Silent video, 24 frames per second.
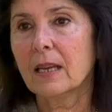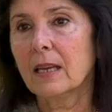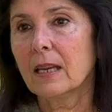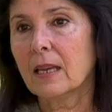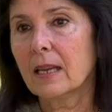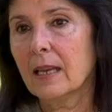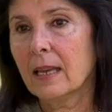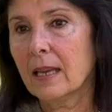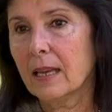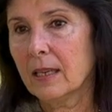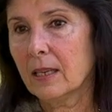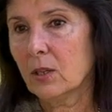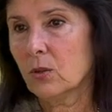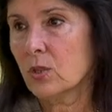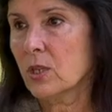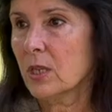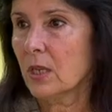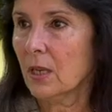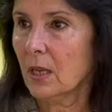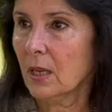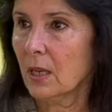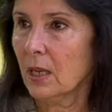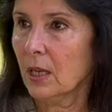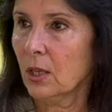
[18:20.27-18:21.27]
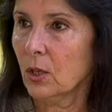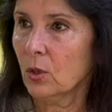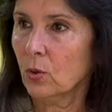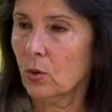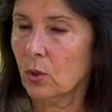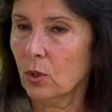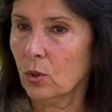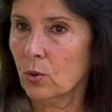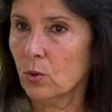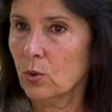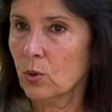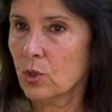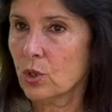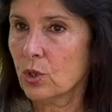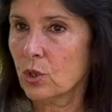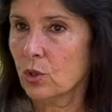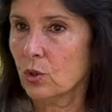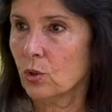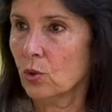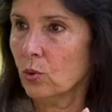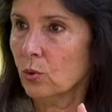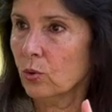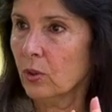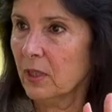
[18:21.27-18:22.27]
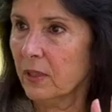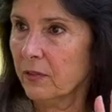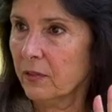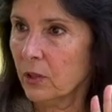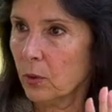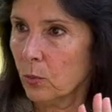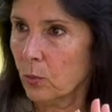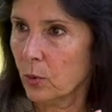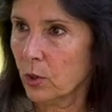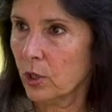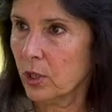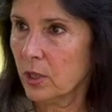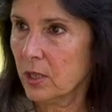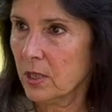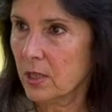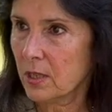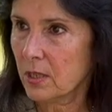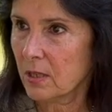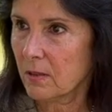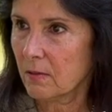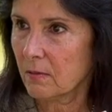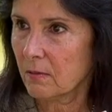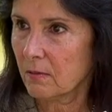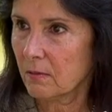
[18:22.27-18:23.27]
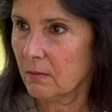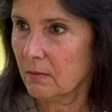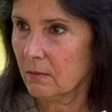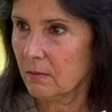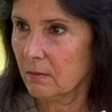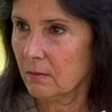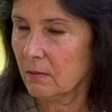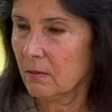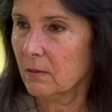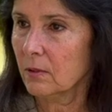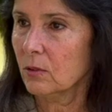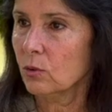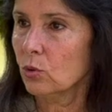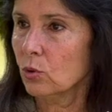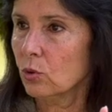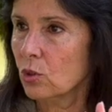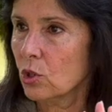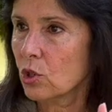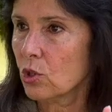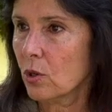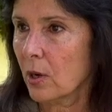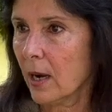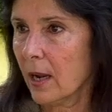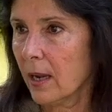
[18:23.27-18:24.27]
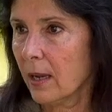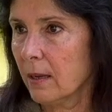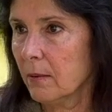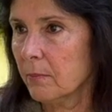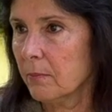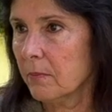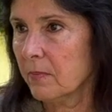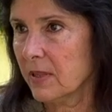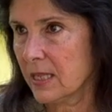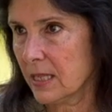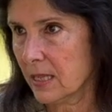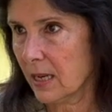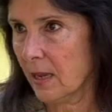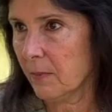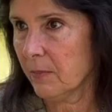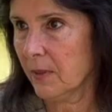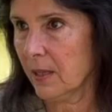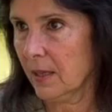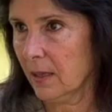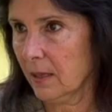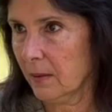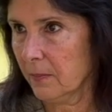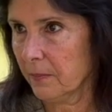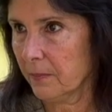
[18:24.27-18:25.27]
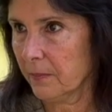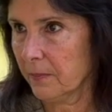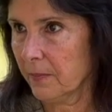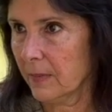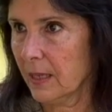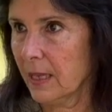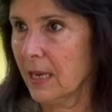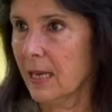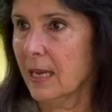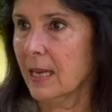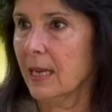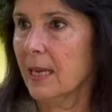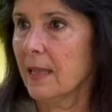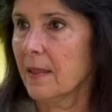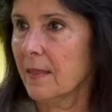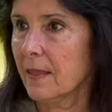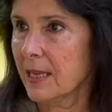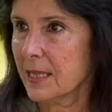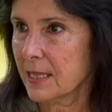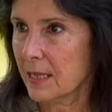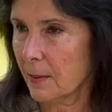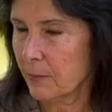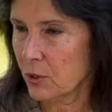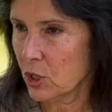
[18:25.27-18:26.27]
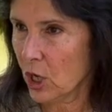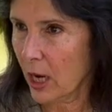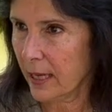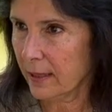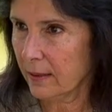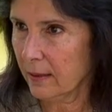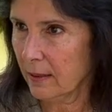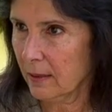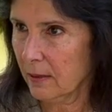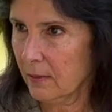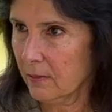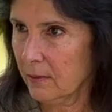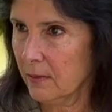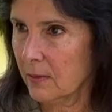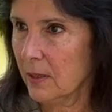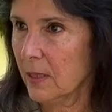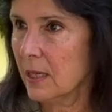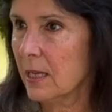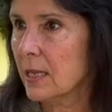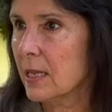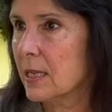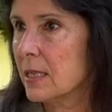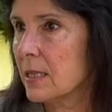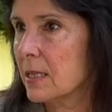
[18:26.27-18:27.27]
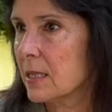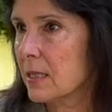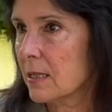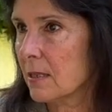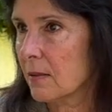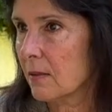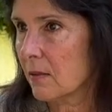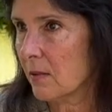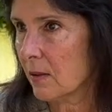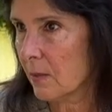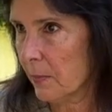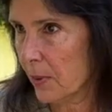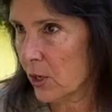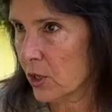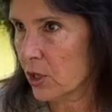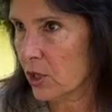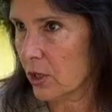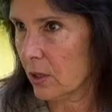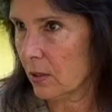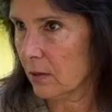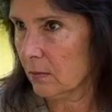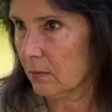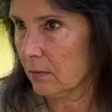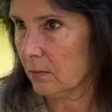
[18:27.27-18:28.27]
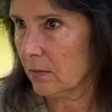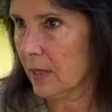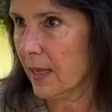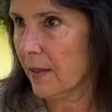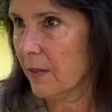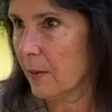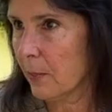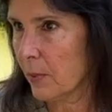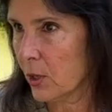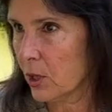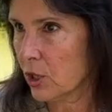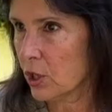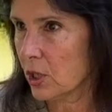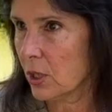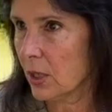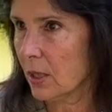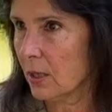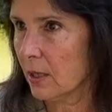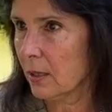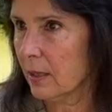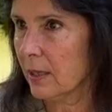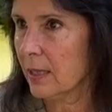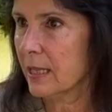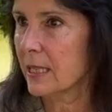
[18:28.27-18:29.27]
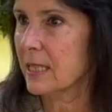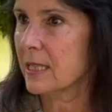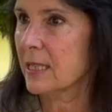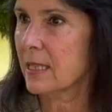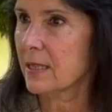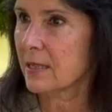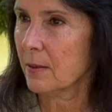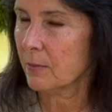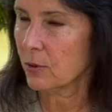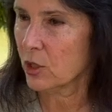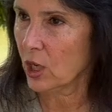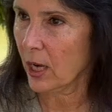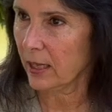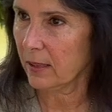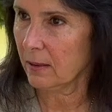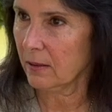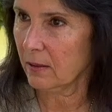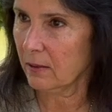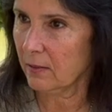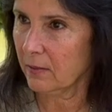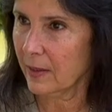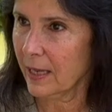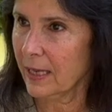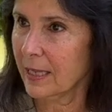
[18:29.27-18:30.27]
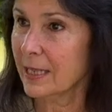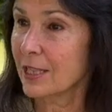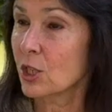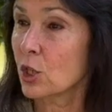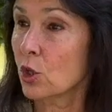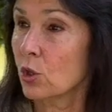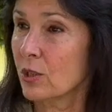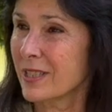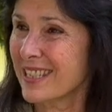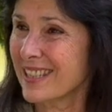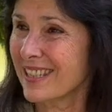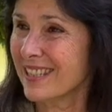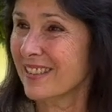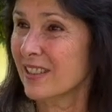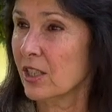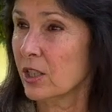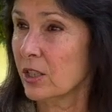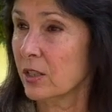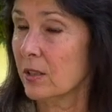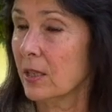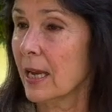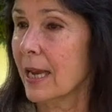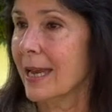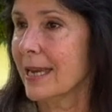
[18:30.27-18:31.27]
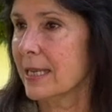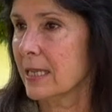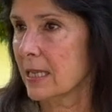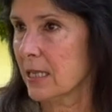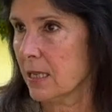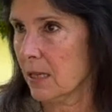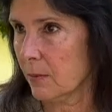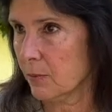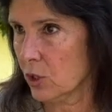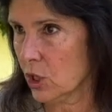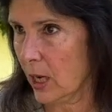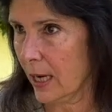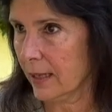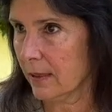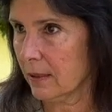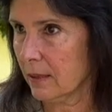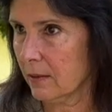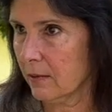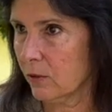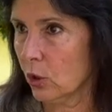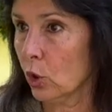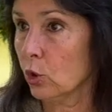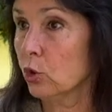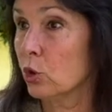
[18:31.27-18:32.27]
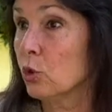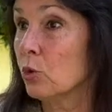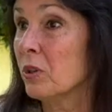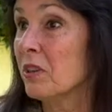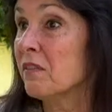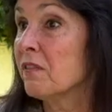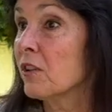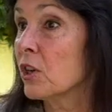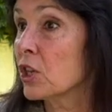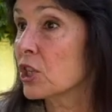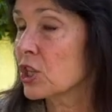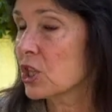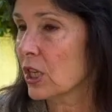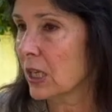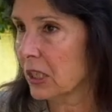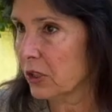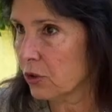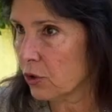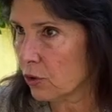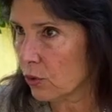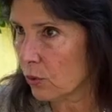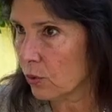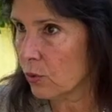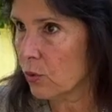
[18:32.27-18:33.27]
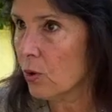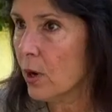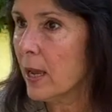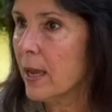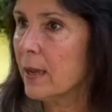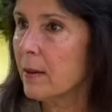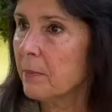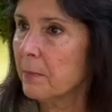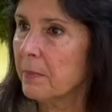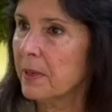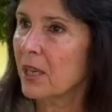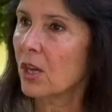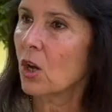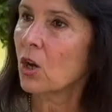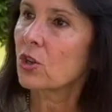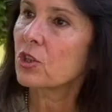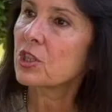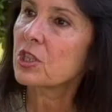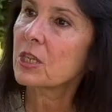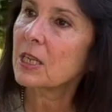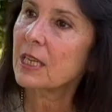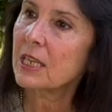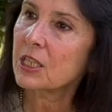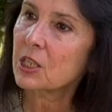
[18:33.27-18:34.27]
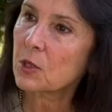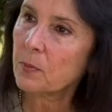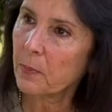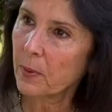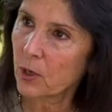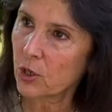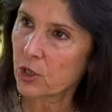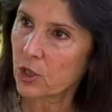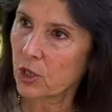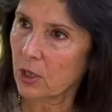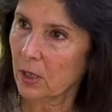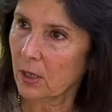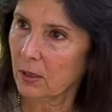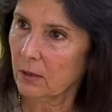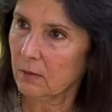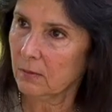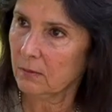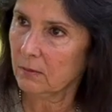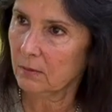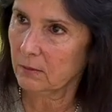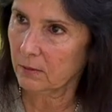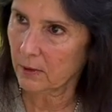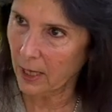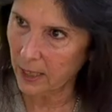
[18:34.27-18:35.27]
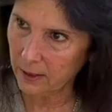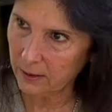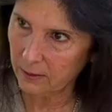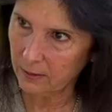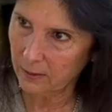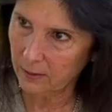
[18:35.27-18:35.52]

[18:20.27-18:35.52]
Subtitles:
You see, you use two different words to describe the same thing. The subjective is the personal, and the personal is the subjective. And it's considered subjective, not universally true, because it's personal, right?